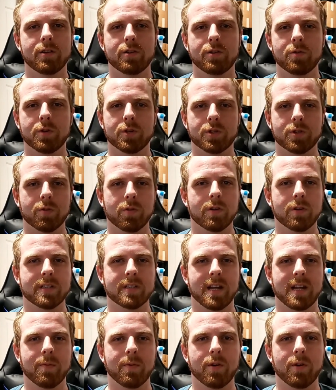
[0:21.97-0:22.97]
do a
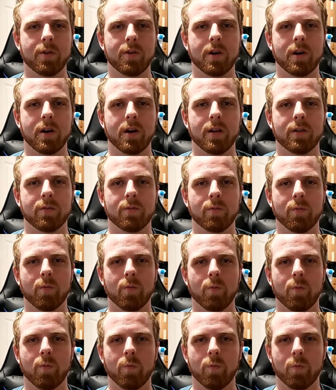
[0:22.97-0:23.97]
short demo on
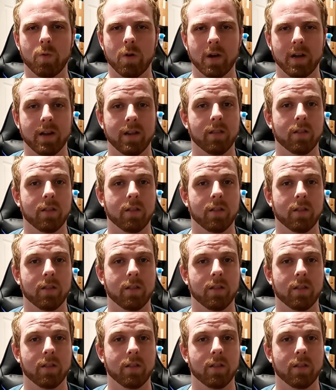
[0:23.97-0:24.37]
what